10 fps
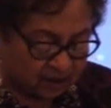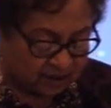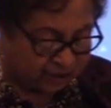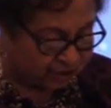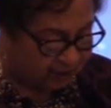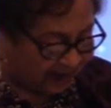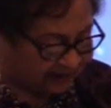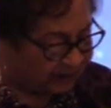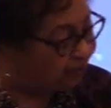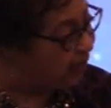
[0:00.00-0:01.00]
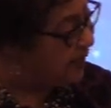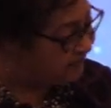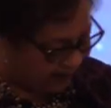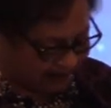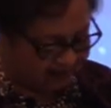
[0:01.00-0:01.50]
to strike the
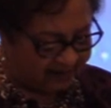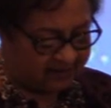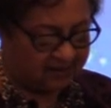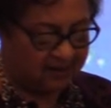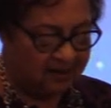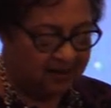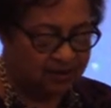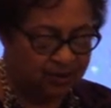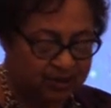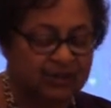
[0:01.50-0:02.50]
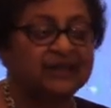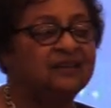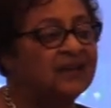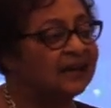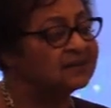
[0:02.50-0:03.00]
right balance to
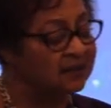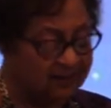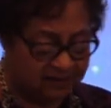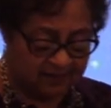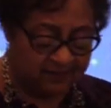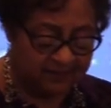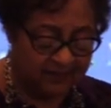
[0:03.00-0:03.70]
achieve excellence,